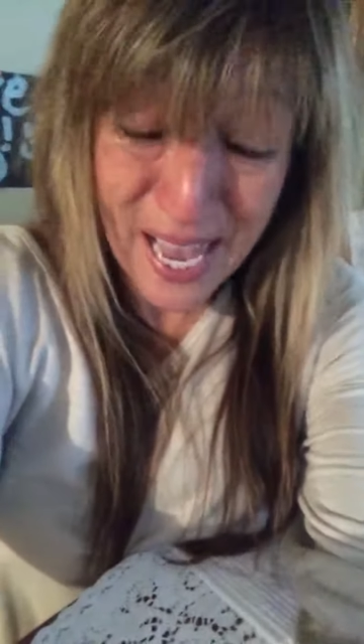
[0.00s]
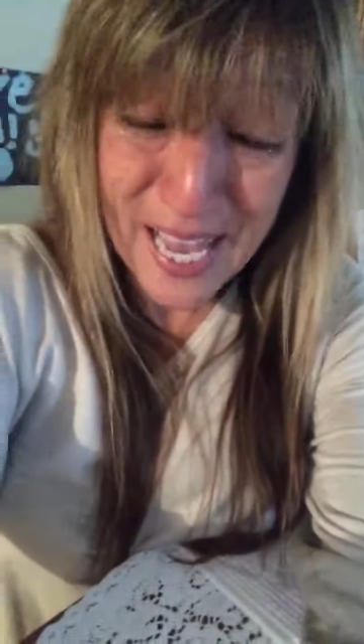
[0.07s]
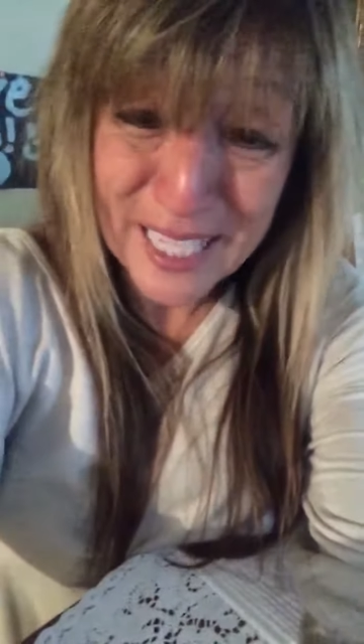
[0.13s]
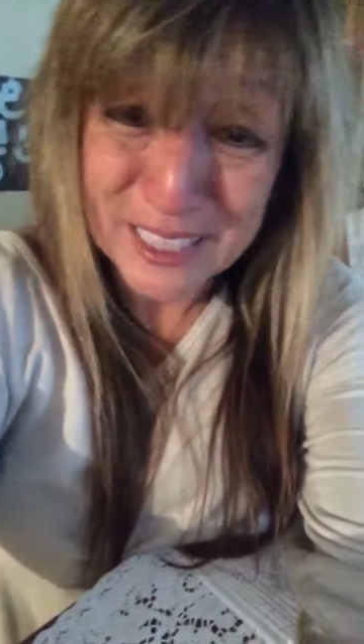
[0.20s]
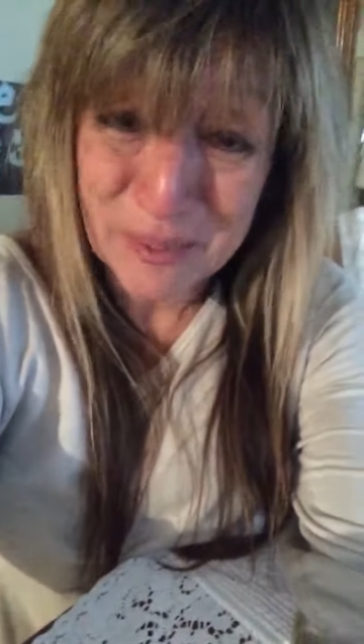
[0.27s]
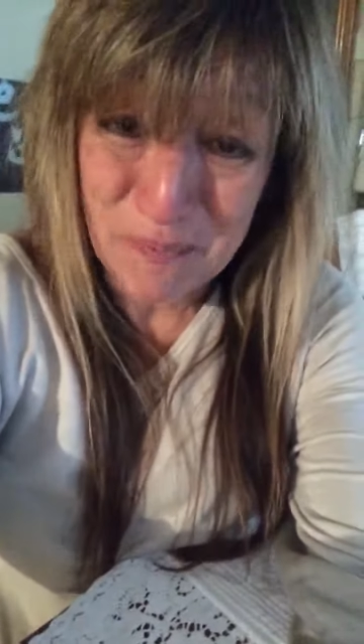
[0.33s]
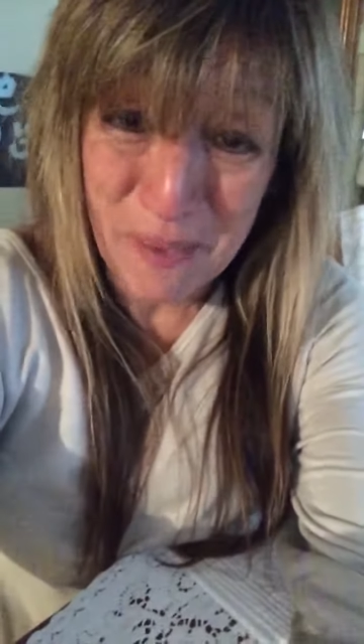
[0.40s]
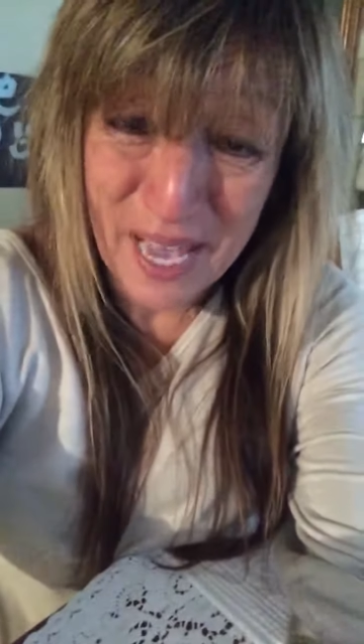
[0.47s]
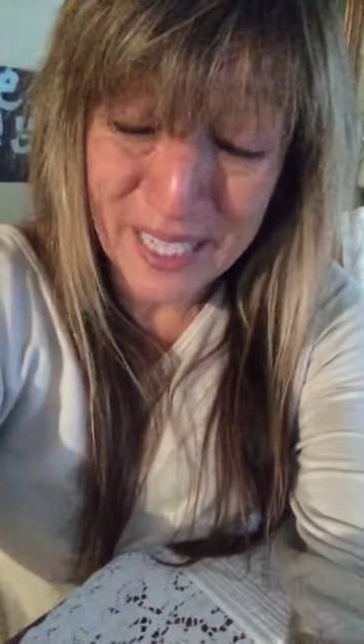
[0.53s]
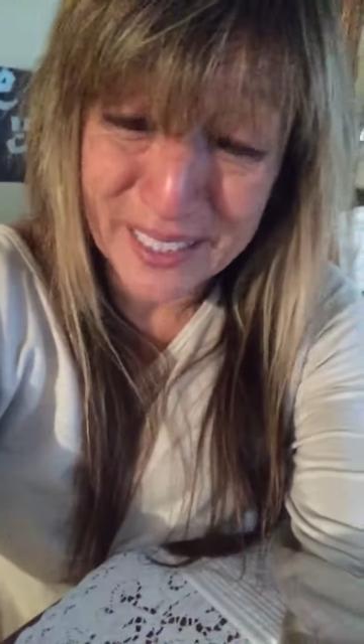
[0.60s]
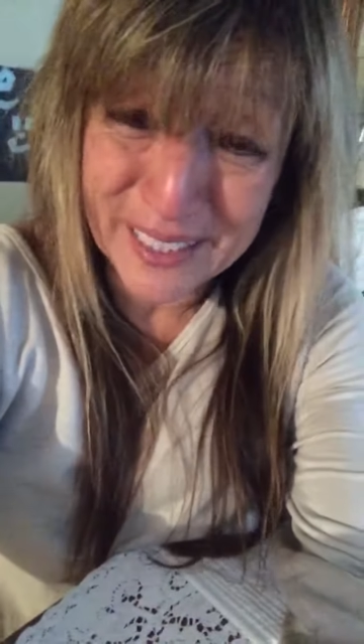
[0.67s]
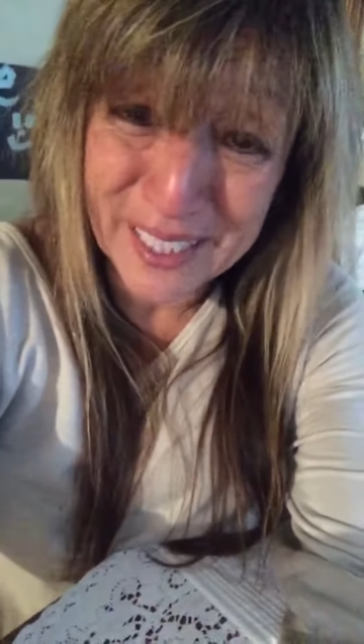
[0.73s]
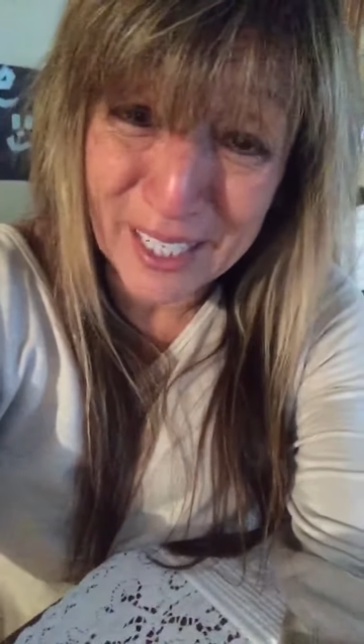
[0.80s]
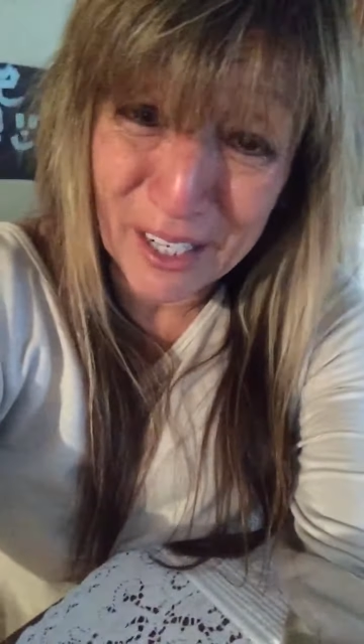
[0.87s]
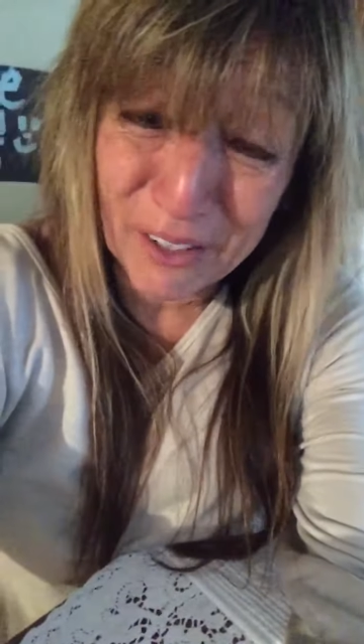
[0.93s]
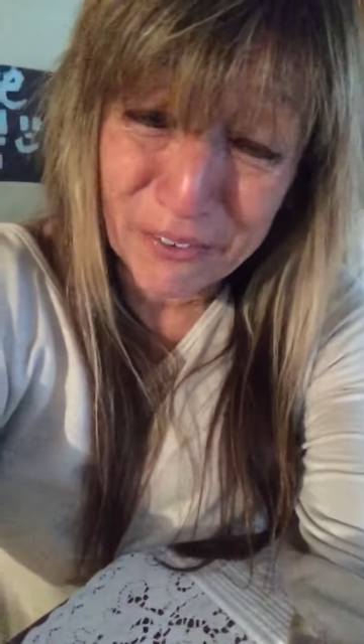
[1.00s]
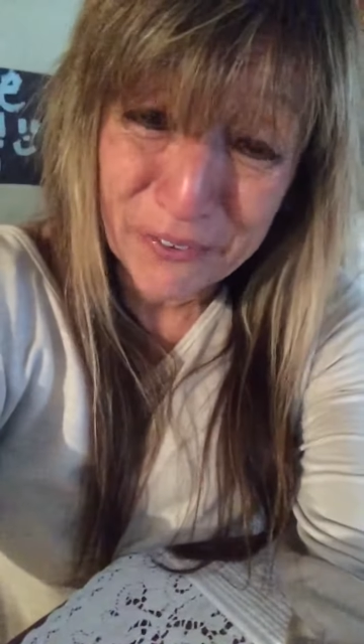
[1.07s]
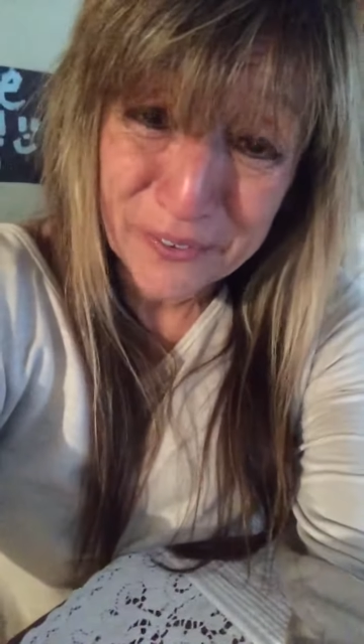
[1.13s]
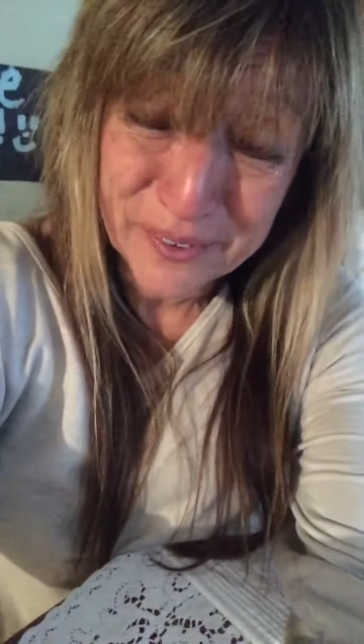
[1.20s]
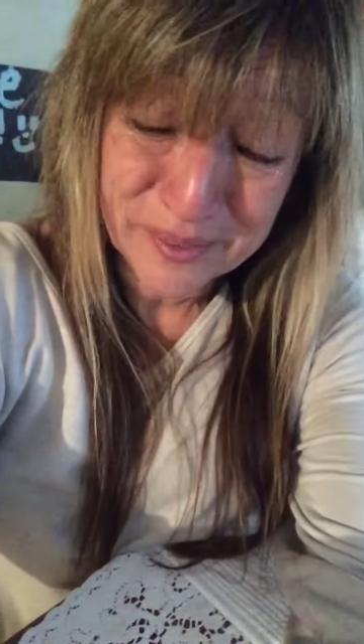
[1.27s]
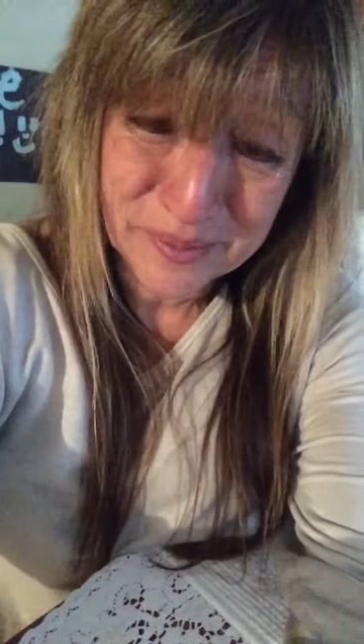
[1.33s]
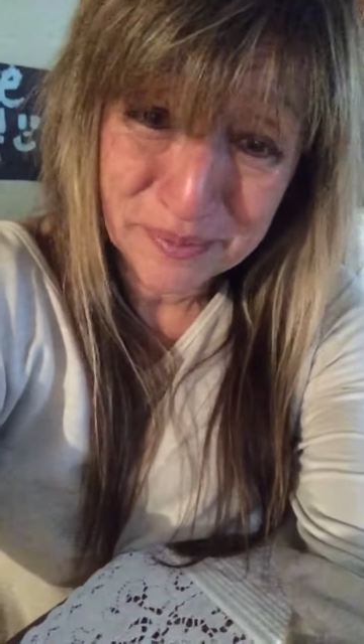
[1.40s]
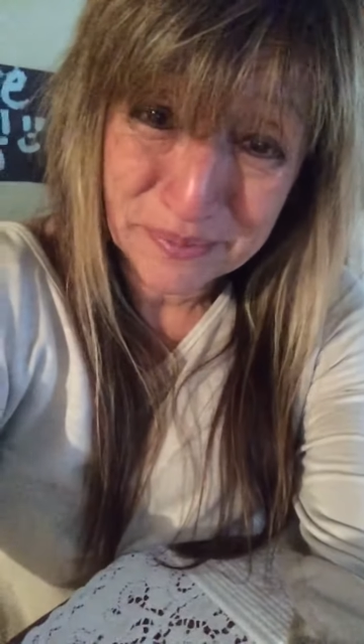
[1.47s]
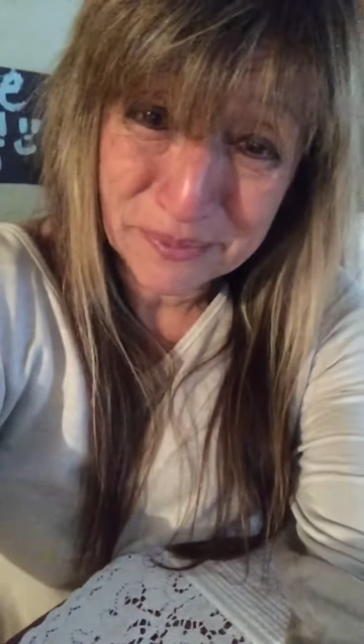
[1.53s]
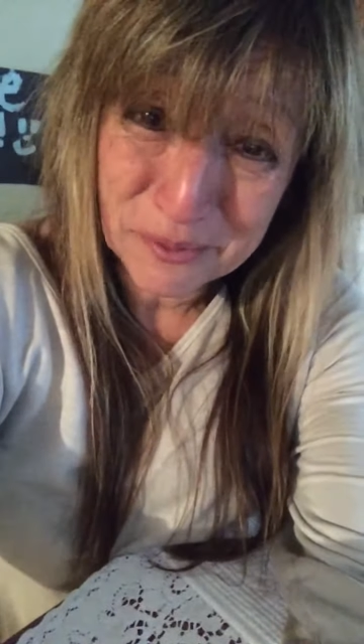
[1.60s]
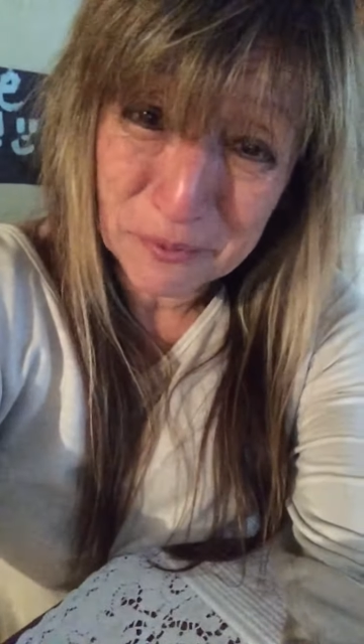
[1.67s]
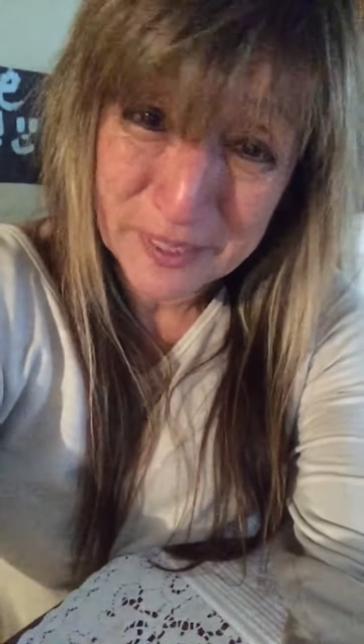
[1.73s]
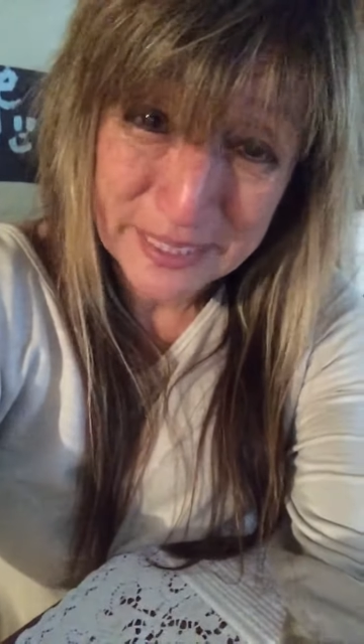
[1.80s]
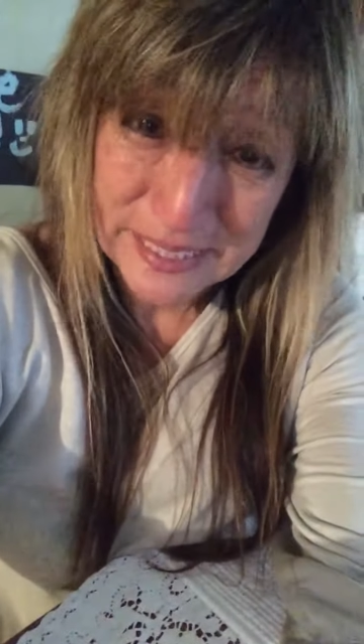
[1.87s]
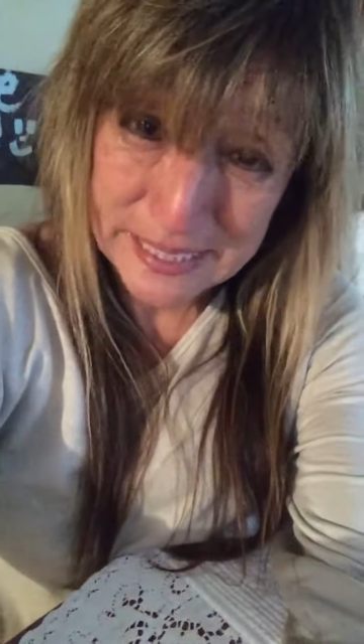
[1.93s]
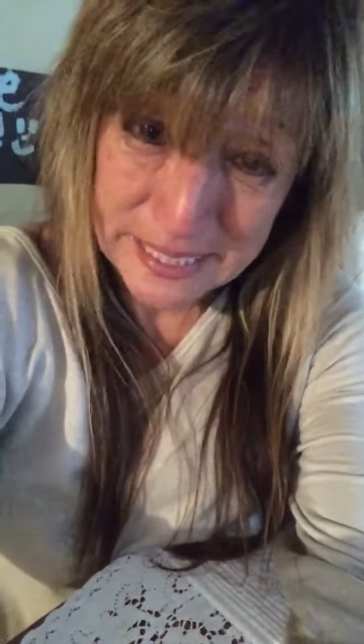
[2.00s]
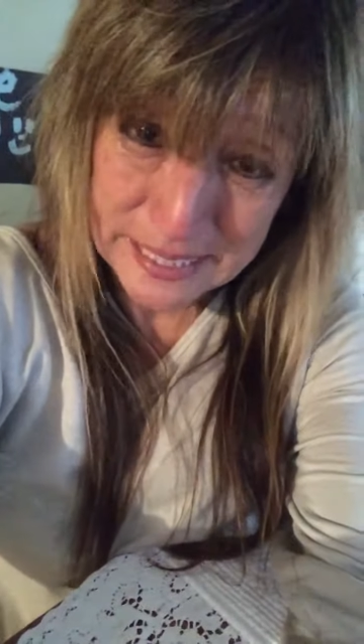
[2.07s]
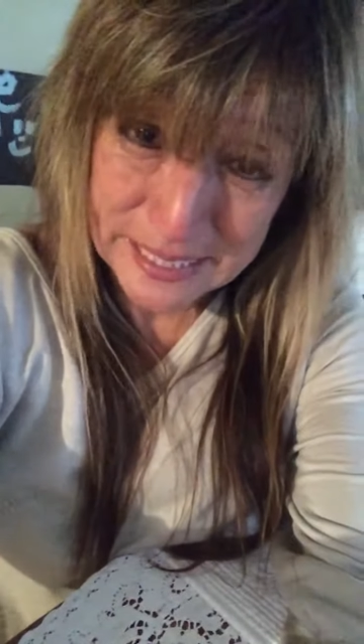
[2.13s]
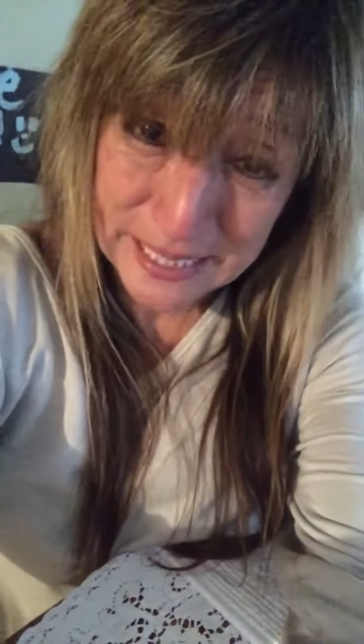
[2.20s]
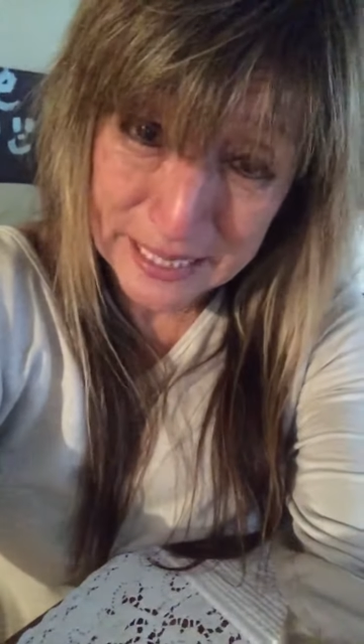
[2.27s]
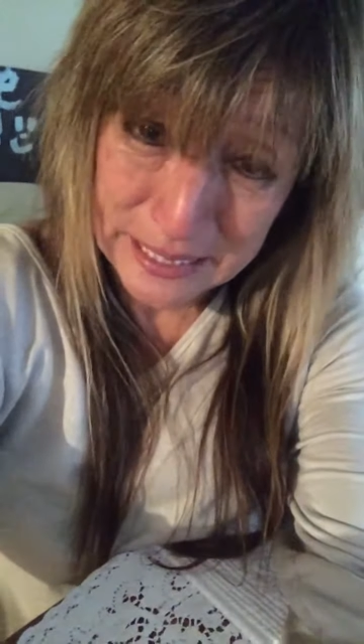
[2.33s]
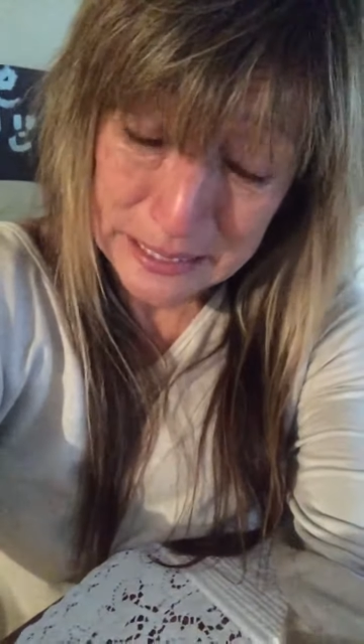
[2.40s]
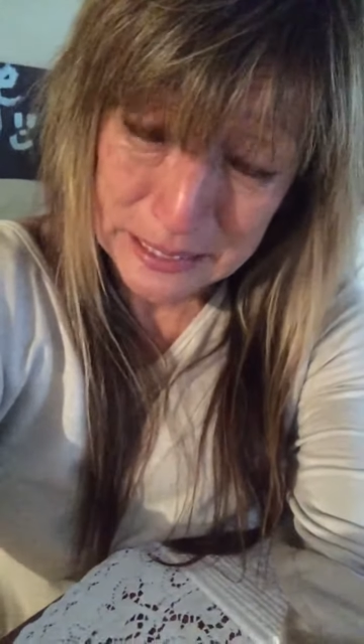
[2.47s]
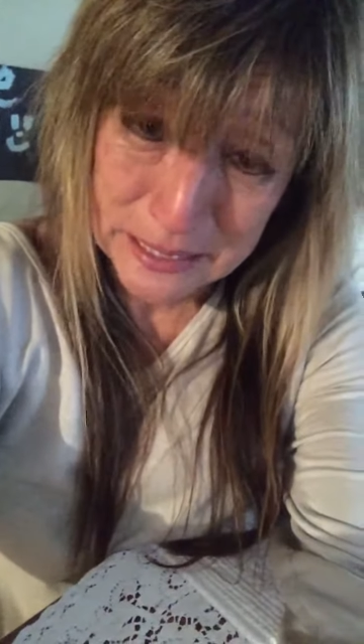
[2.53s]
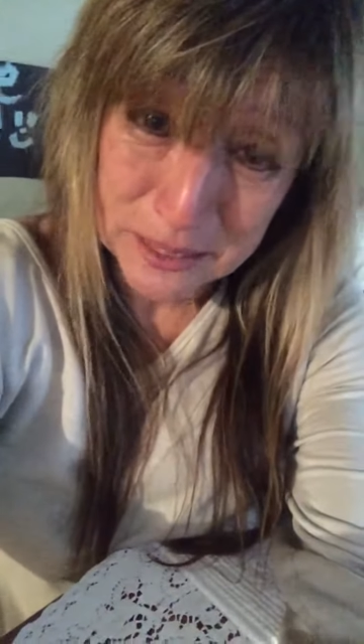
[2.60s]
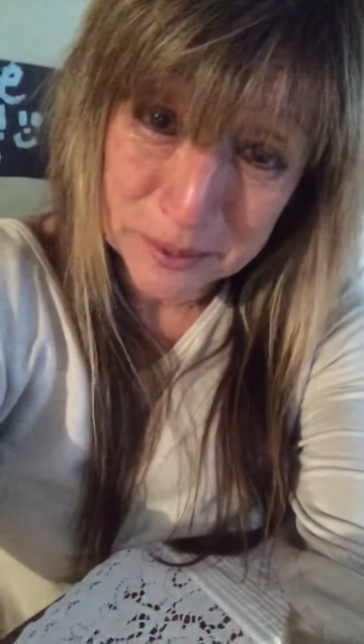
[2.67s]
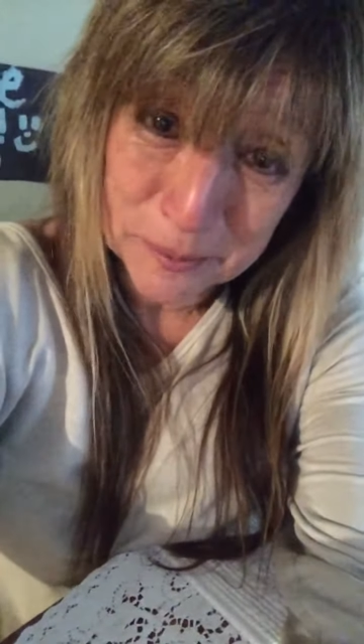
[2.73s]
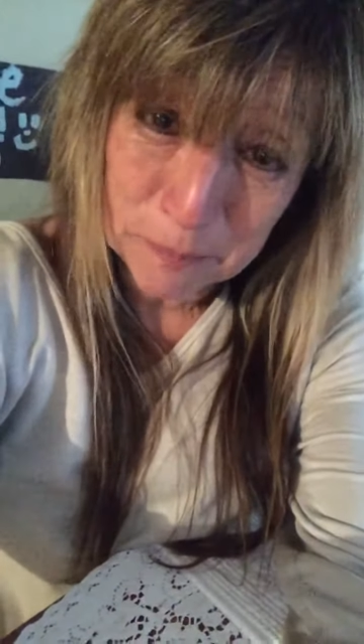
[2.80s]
It's bad enough with the disease.